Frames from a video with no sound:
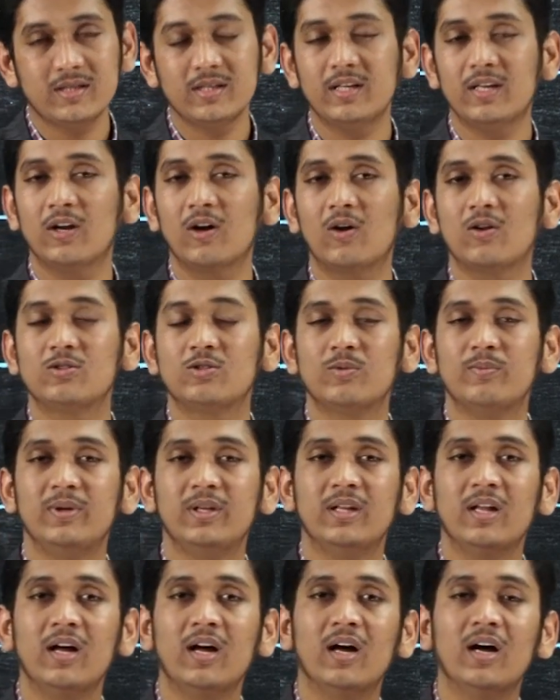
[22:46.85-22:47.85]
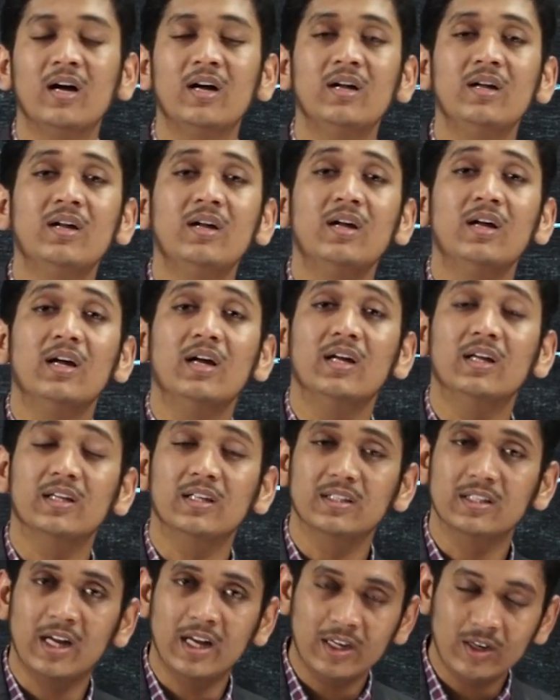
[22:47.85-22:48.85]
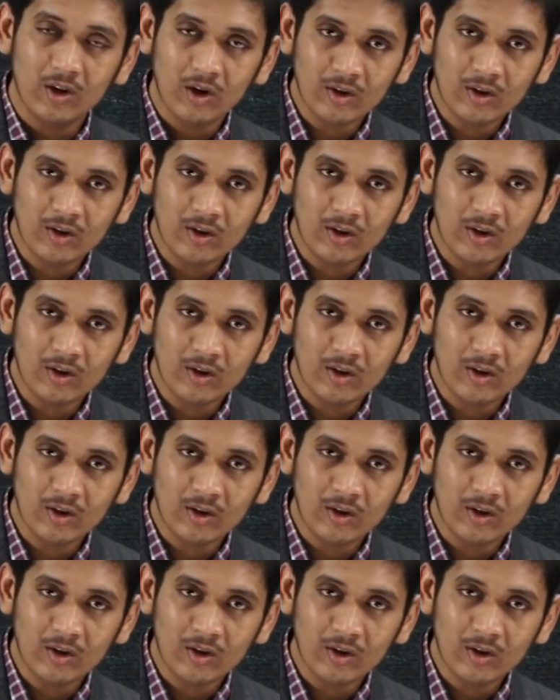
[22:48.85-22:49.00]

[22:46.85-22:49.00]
He will also be the head